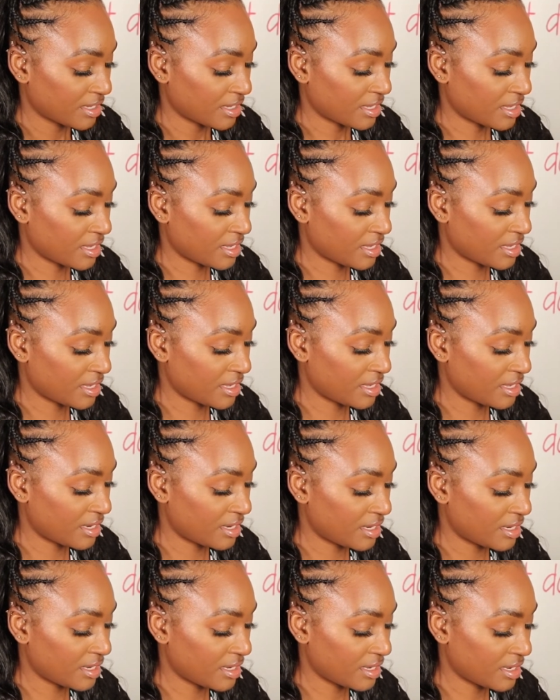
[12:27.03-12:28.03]

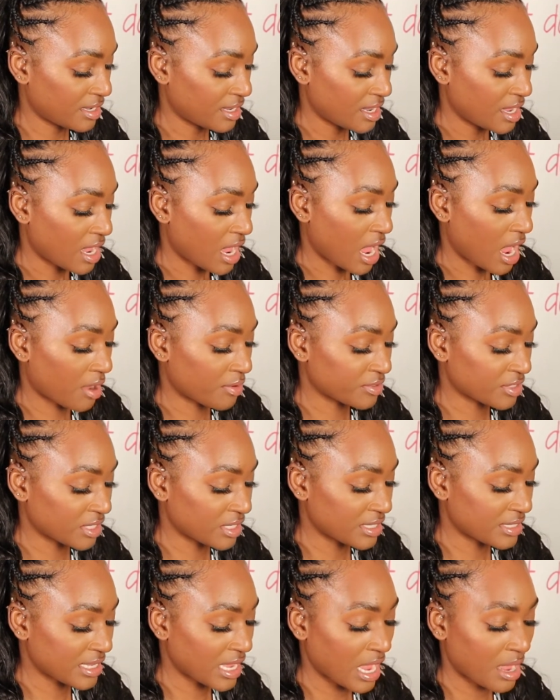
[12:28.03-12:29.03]
And I was
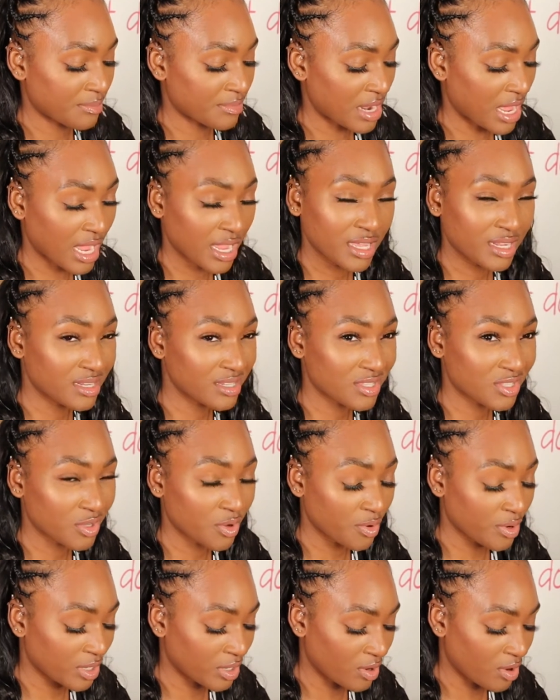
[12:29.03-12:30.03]
gonna say I'm not gonna
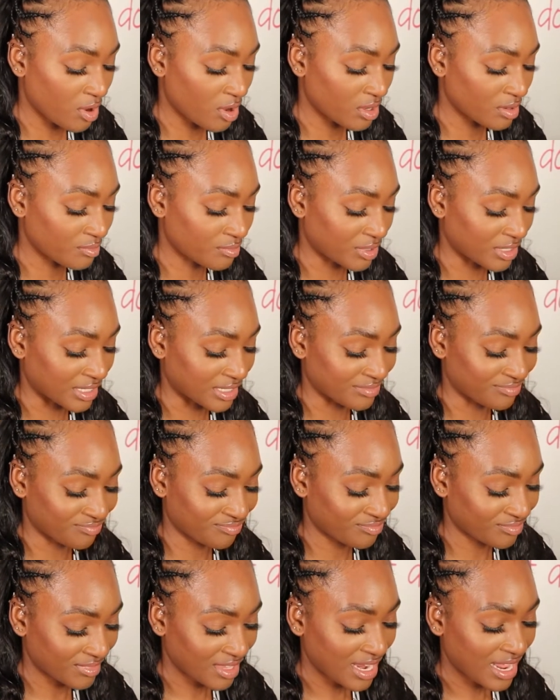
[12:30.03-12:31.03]
sew it on, but
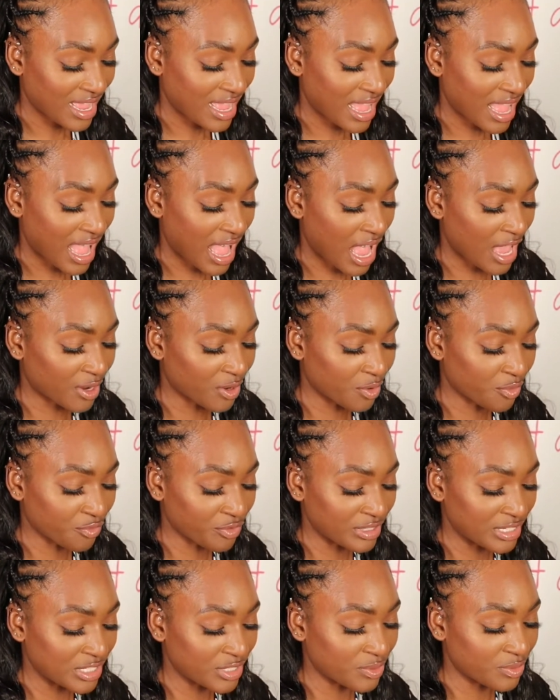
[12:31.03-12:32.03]
I don't
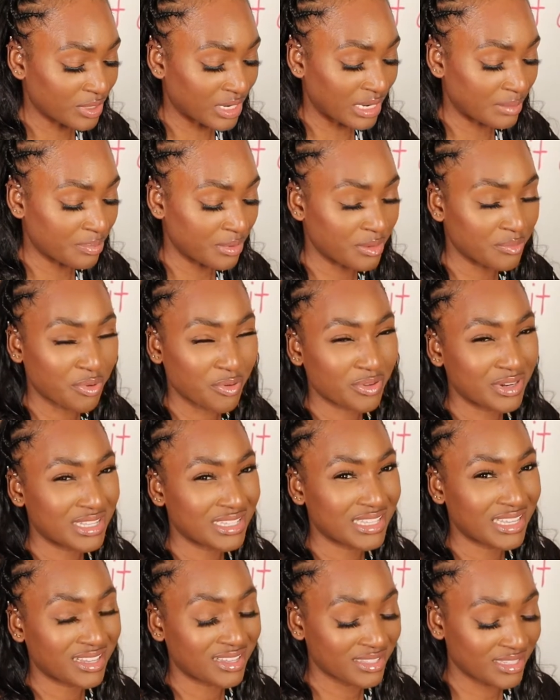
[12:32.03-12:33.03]
really do clip-in
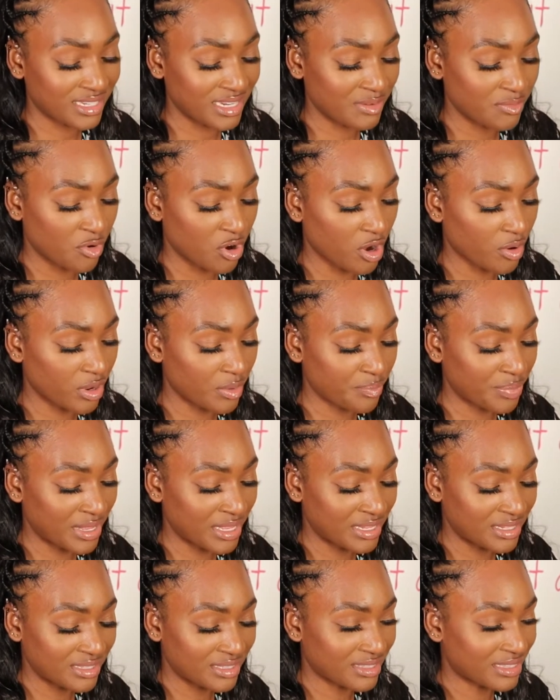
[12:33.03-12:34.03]
ponytails anymore with
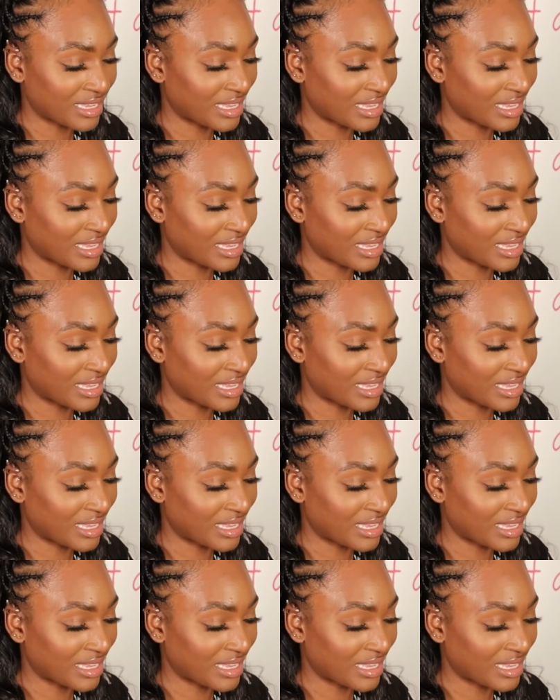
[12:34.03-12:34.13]
pins.